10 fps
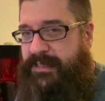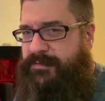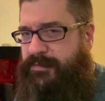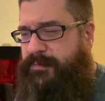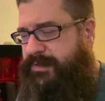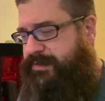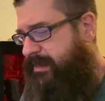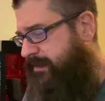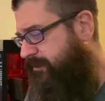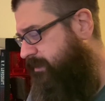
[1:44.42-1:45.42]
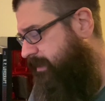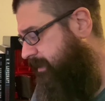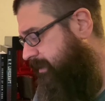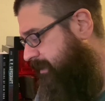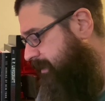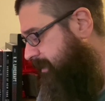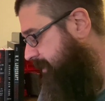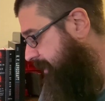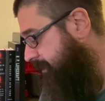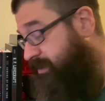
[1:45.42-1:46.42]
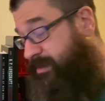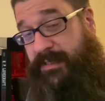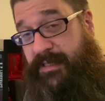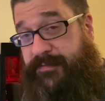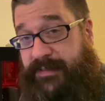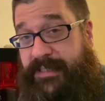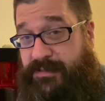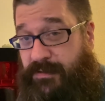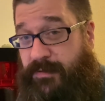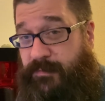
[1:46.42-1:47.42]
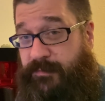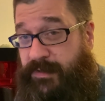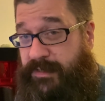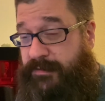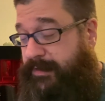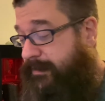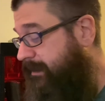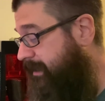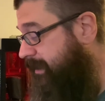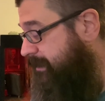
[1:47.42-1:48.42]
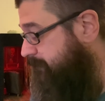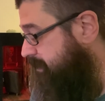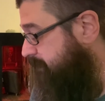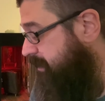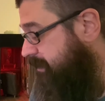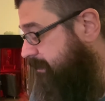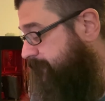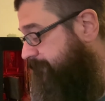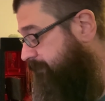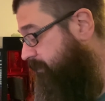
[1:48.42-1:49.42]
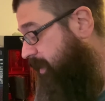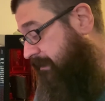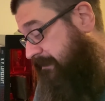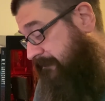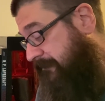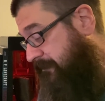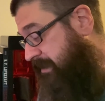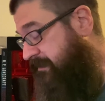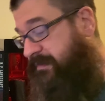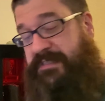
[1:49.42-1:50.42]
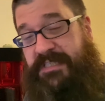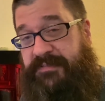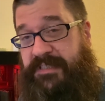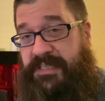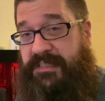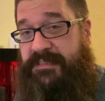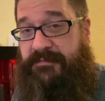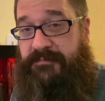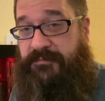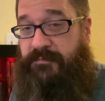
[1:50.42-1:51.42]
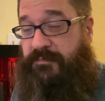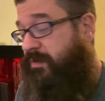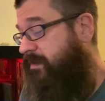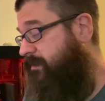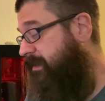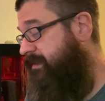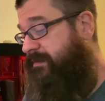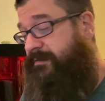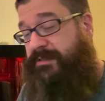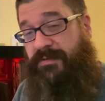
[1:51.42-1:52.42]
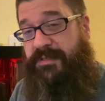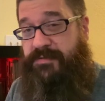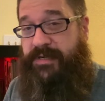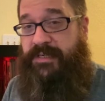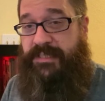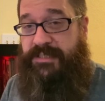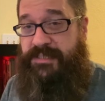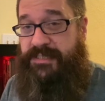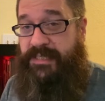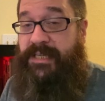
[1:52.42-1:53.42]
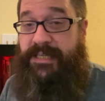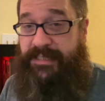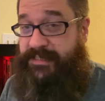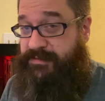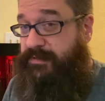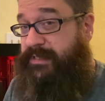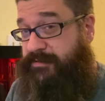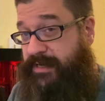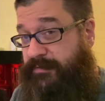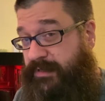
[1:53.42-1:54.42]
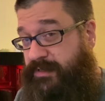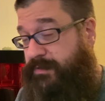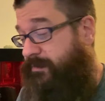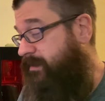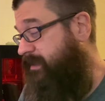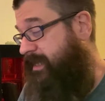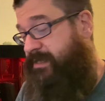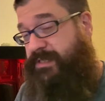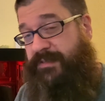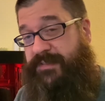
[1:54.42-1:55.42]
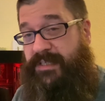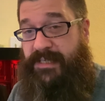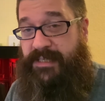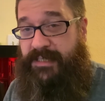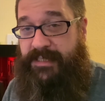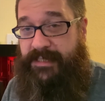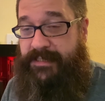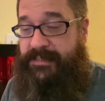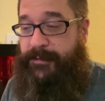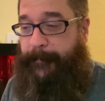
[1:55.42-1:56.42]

we'll do that for you. And sure enough, it sold really well, and it's become one of Stephen King's more well-known short story collections. It's a really great one, too. Night Shift is